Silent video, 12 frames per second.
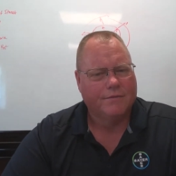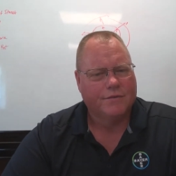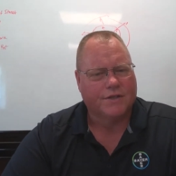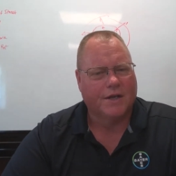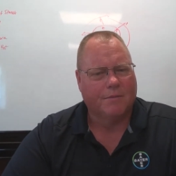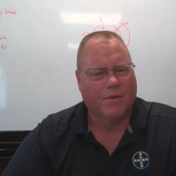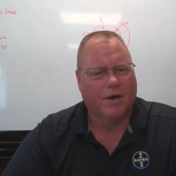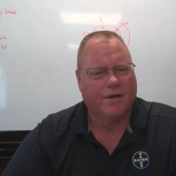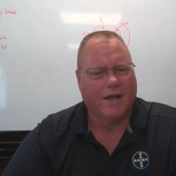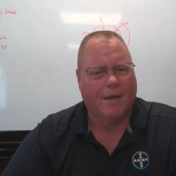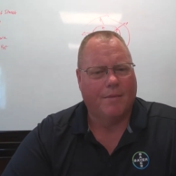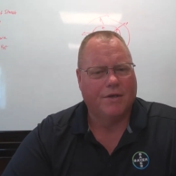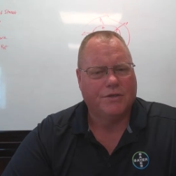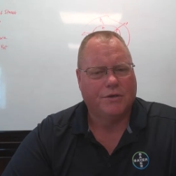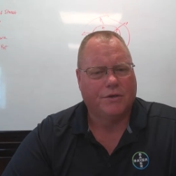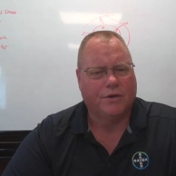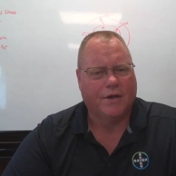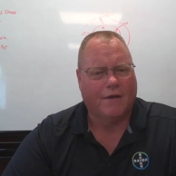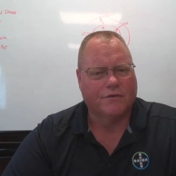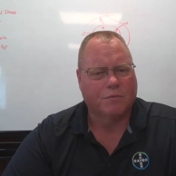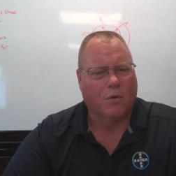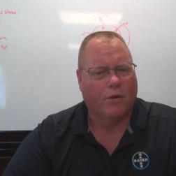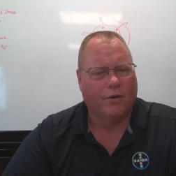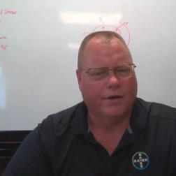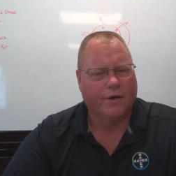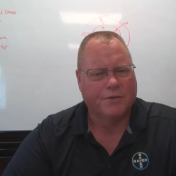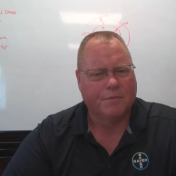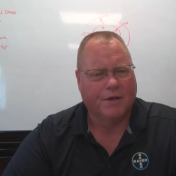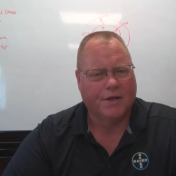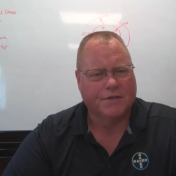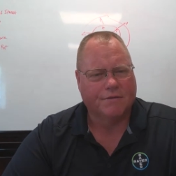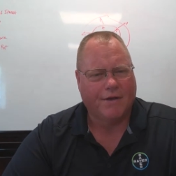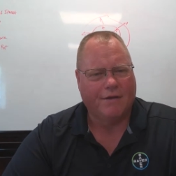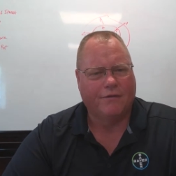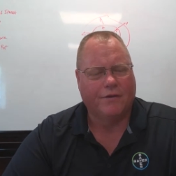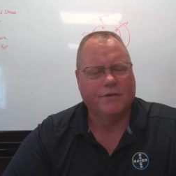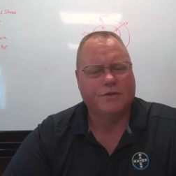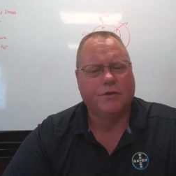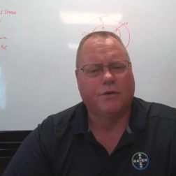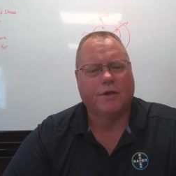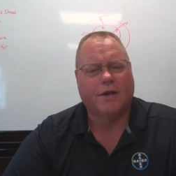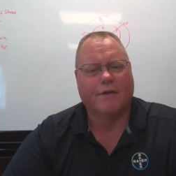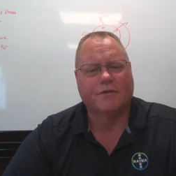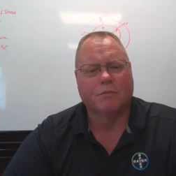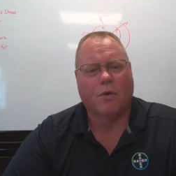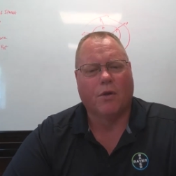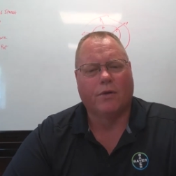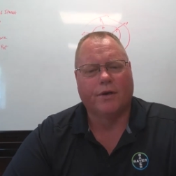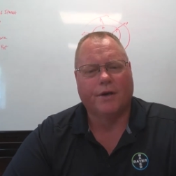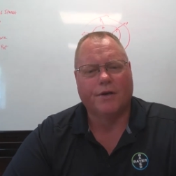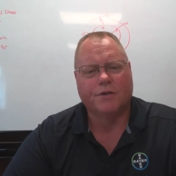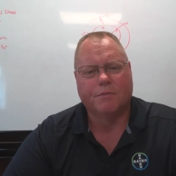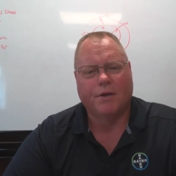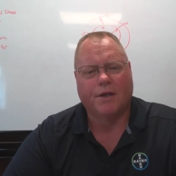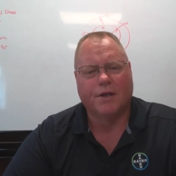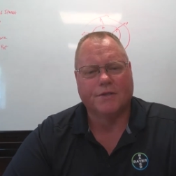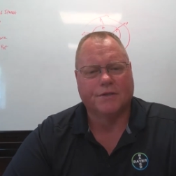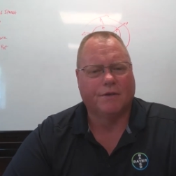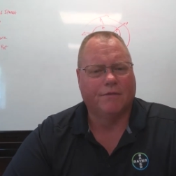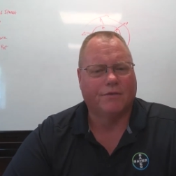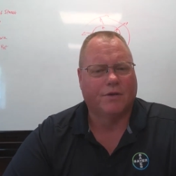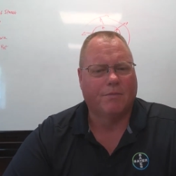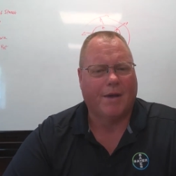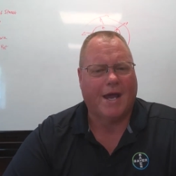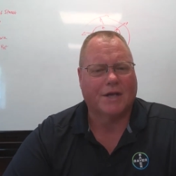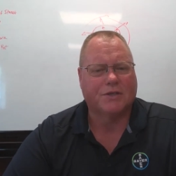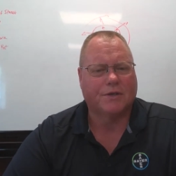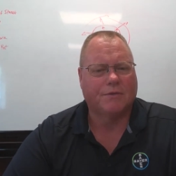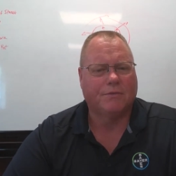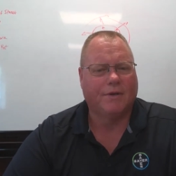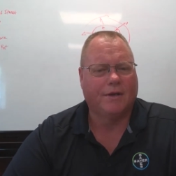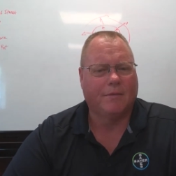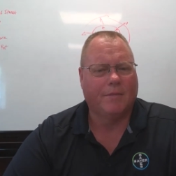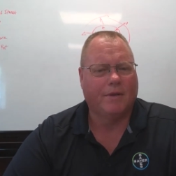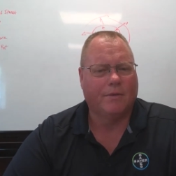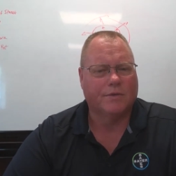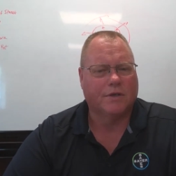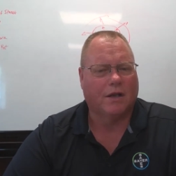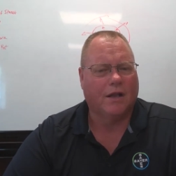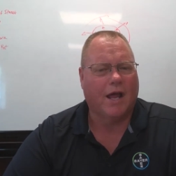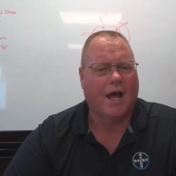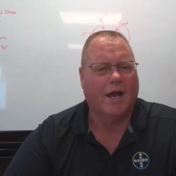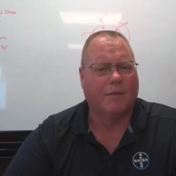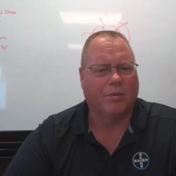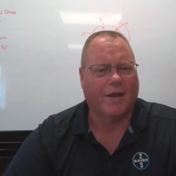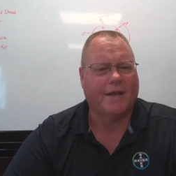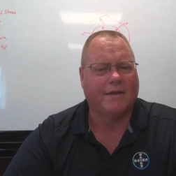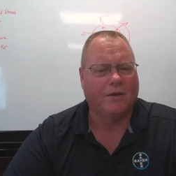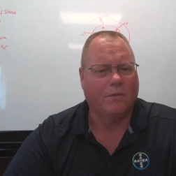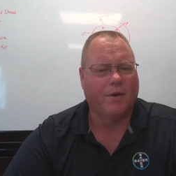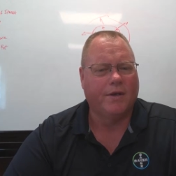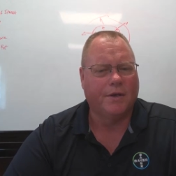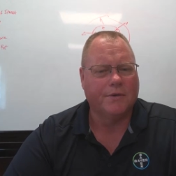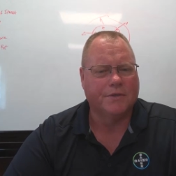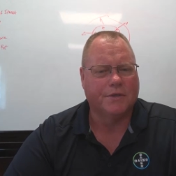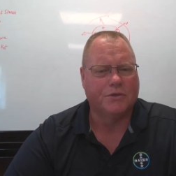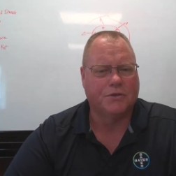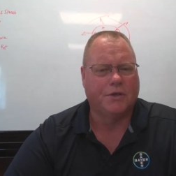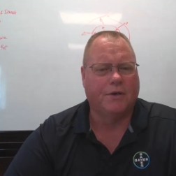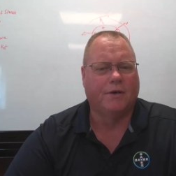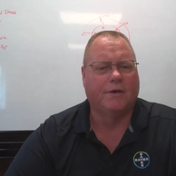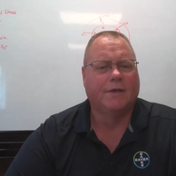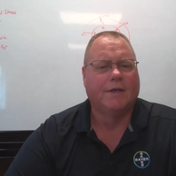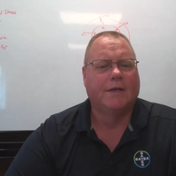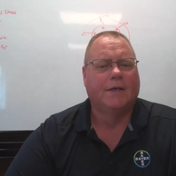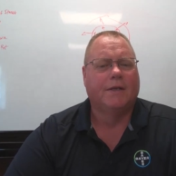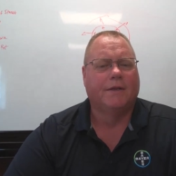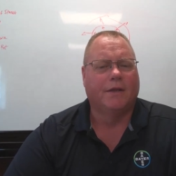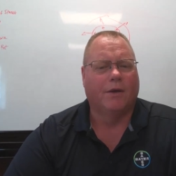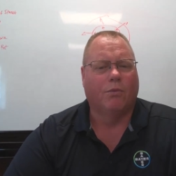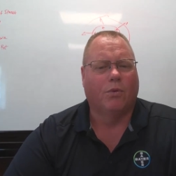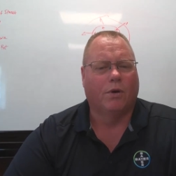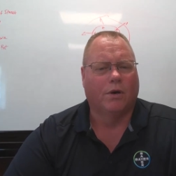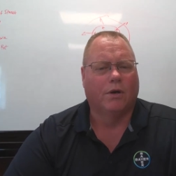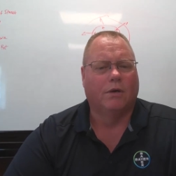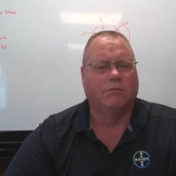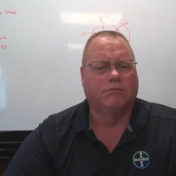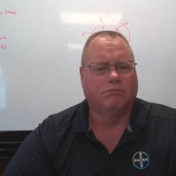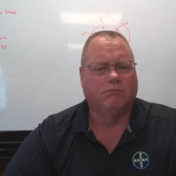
stink bug damage. You could have smaller ears because of aphids. You could have smaller ears because of compaction. There was a lot of planting windows this year that were,